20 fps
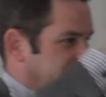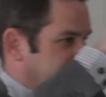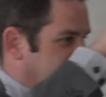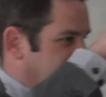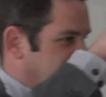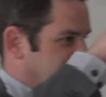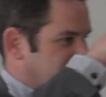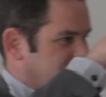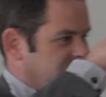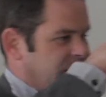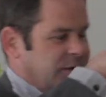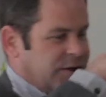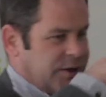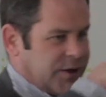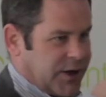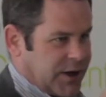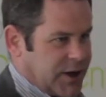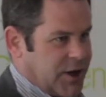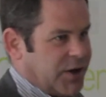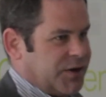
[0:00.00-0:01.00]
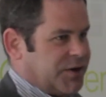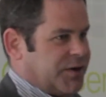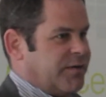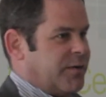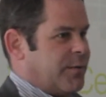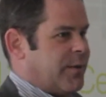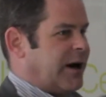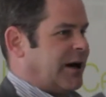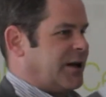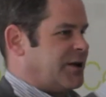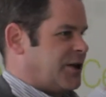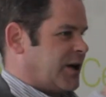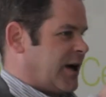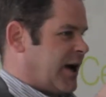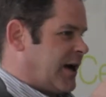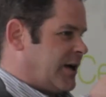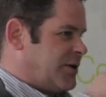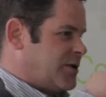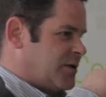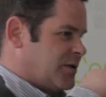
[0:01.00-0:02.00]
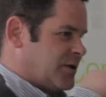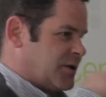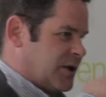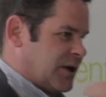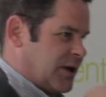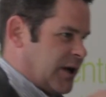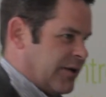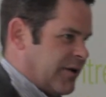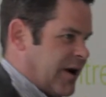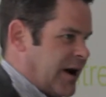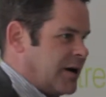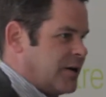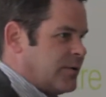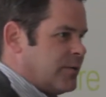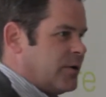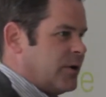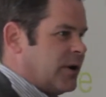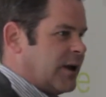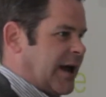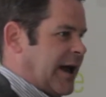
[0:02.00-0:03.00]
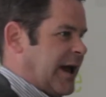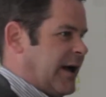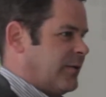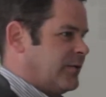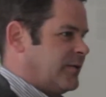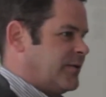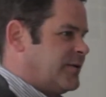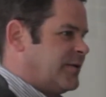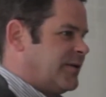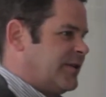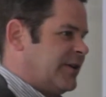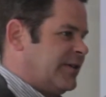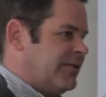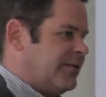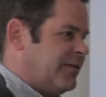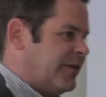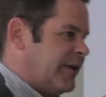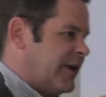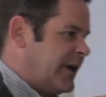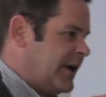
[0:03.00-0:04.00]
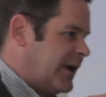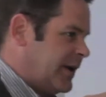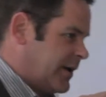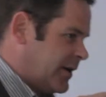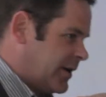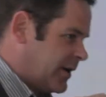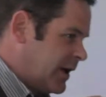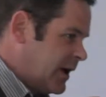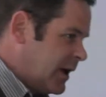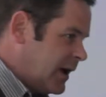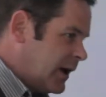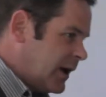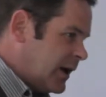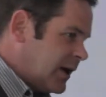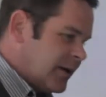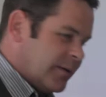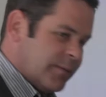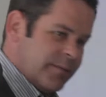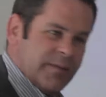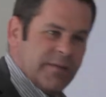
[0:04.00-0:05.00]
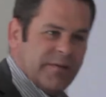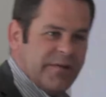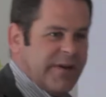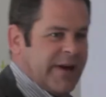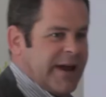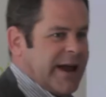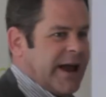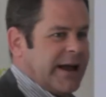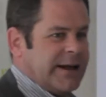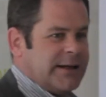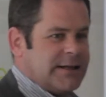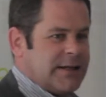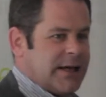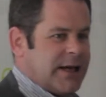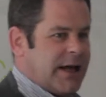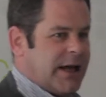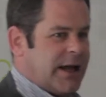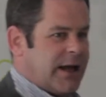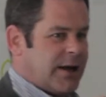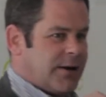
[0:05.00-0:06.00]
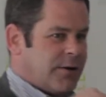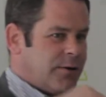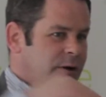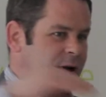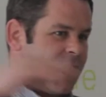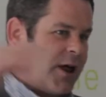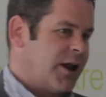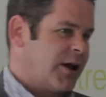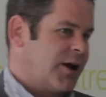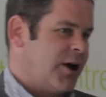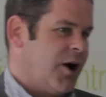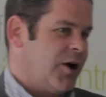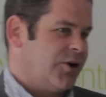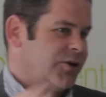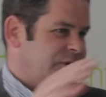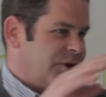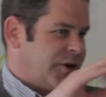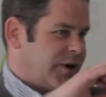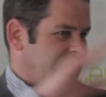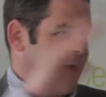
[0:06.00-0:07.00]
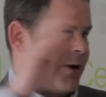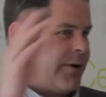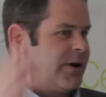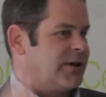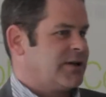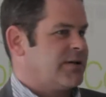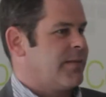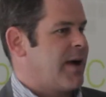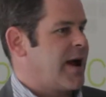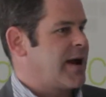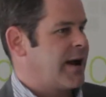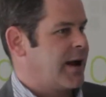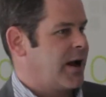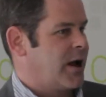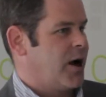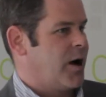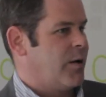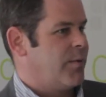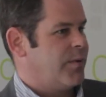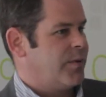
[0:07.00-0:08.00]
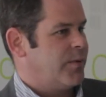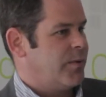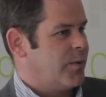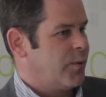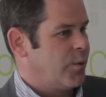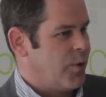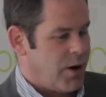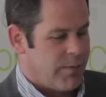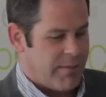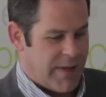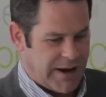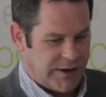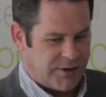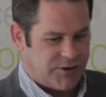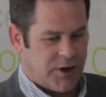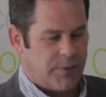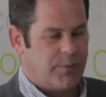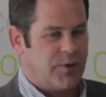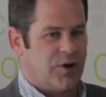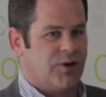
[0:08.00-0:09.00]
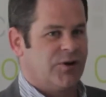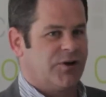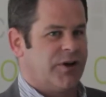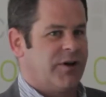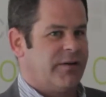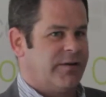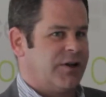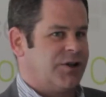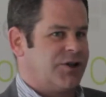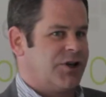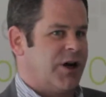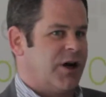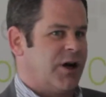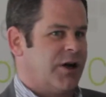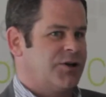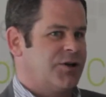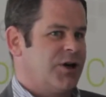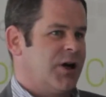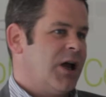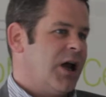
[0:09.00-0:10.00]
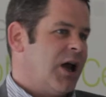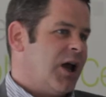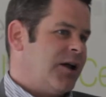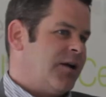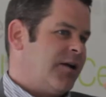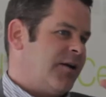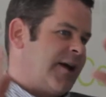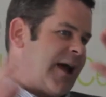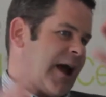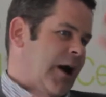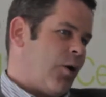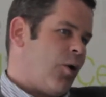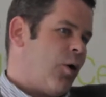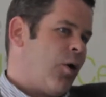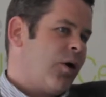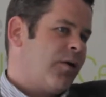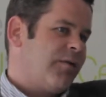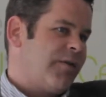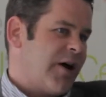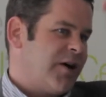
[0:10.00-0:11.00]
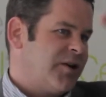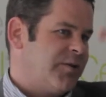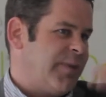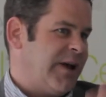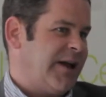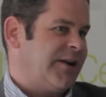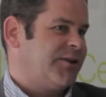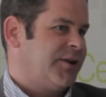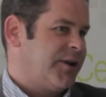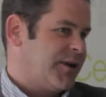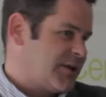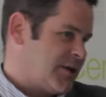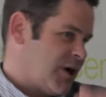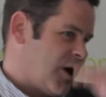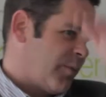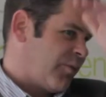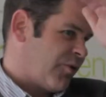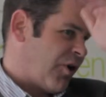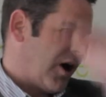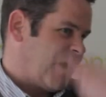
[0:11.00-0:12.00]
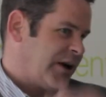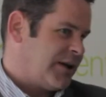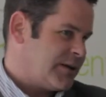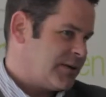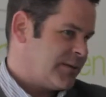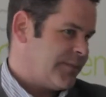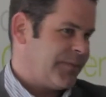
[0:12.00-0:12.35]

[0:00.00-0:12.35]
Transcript: maintenance, and the cost of your managing agent, and your annual accountancy fee, and VAT, and all the other costs that go into making up what makes up your service charge, you get all of those bits at the top right.